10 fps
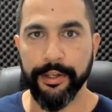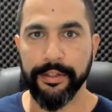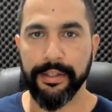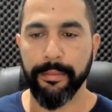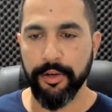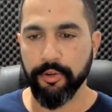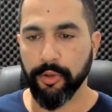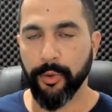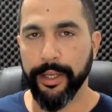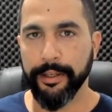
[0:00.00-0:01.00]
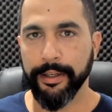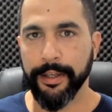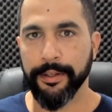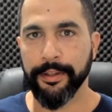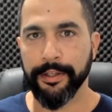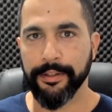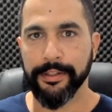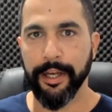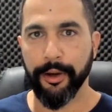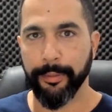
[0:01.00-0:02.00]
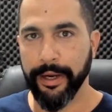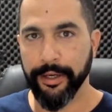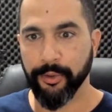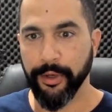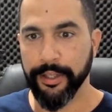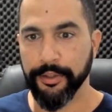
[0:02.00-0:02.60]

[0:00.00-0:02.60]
There's a manual way, and then there's the automatic way.